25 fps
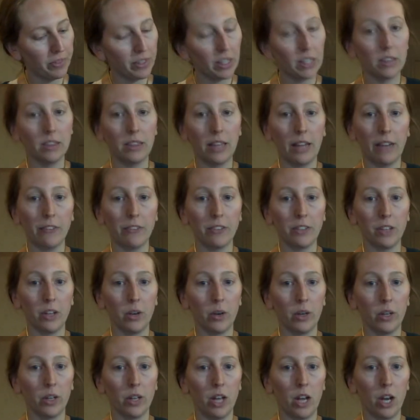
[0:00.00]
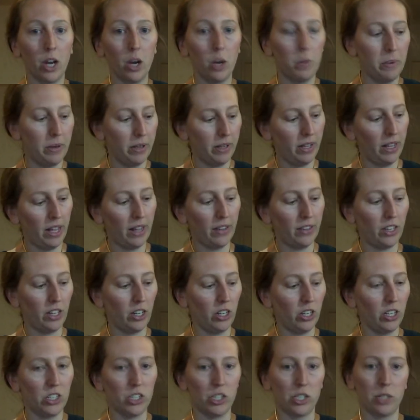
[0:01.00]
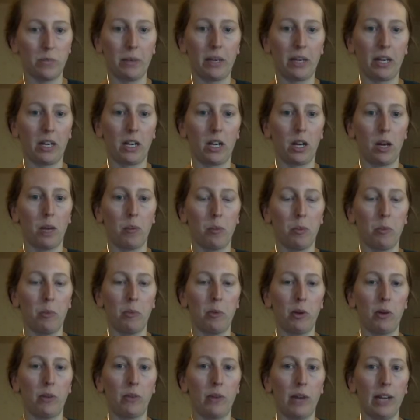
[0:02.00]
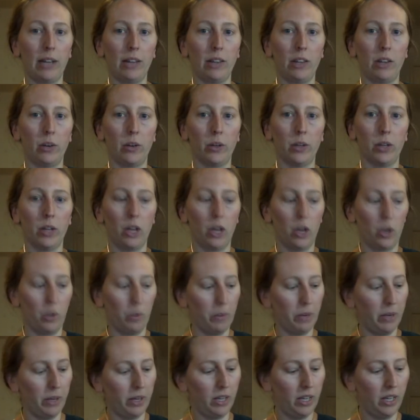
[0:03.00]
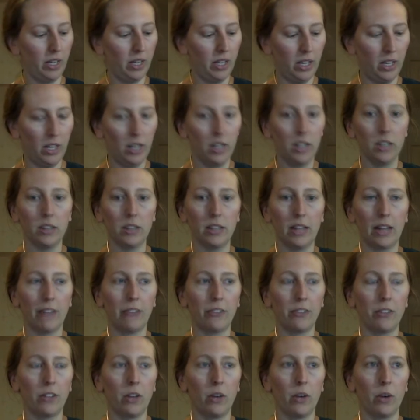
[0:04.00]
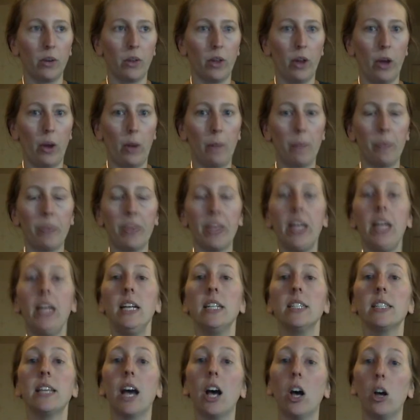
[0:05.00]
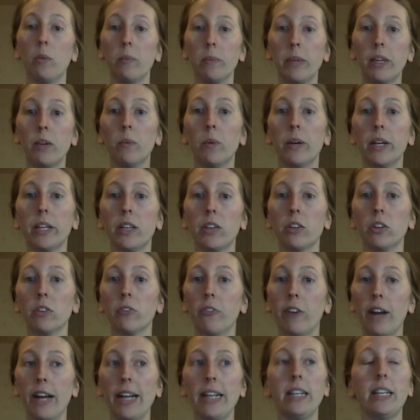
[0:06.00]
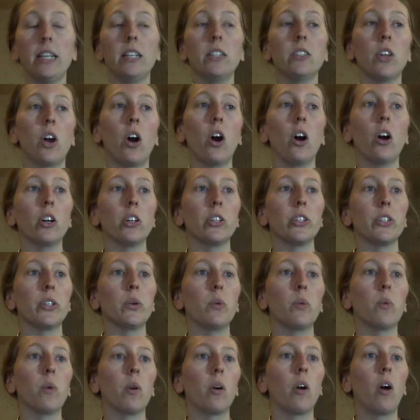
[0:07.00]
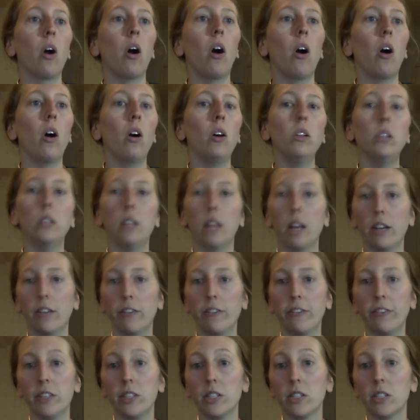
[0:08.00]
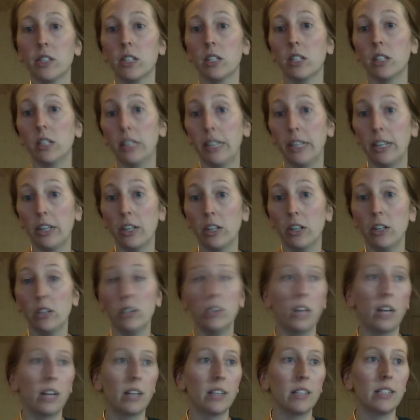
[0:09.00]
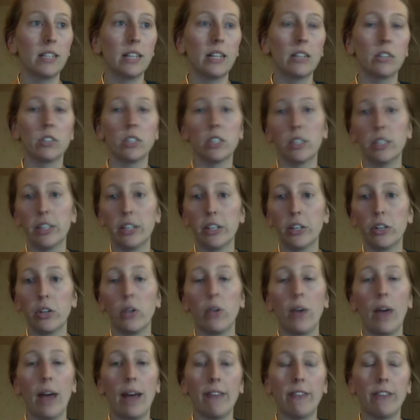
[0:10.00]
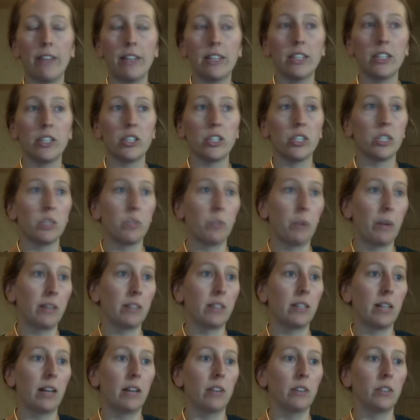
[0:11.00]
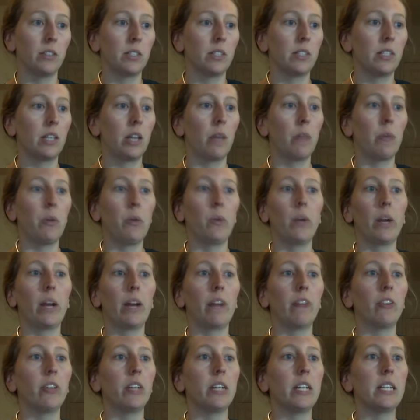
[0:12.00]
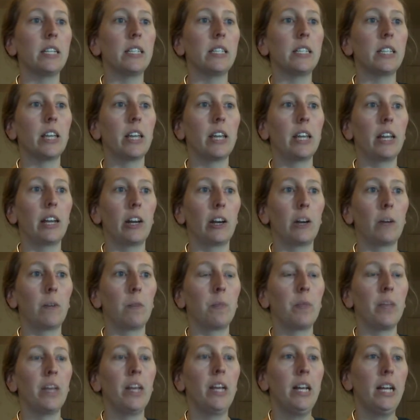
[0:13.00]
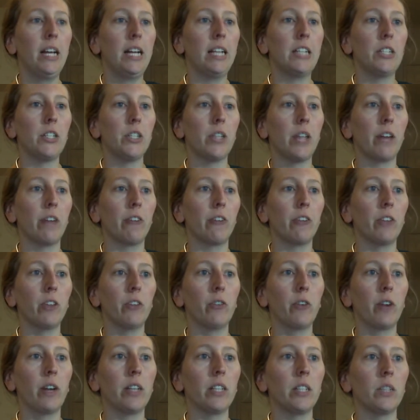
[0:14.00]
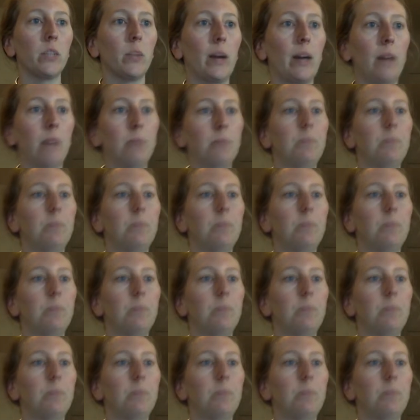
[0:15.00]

left lower lobe, and then you can just pick a couple more. Right lower lobe, left lower lobe. Tell me what your findings are. So we're all lung fields clear, lung sounds clear, no adventitious breath sounds. Tell me whatever it is you hear, and do that for the front as well.